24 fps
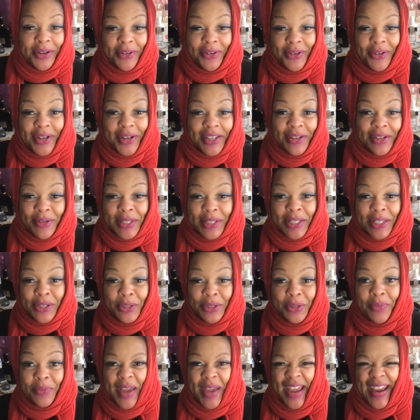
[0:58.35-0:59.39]
on
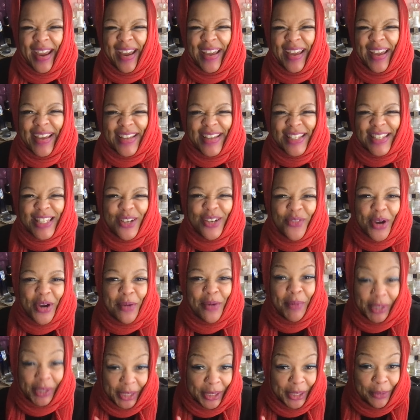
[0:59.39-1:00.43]
YouTube and Instagram
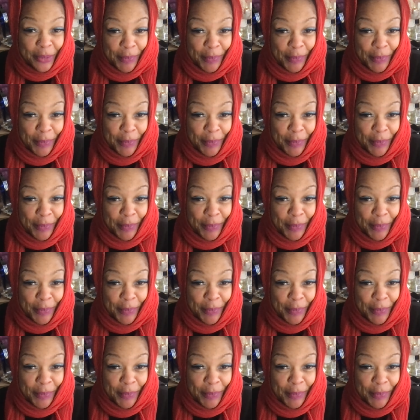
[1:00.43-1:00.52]
a little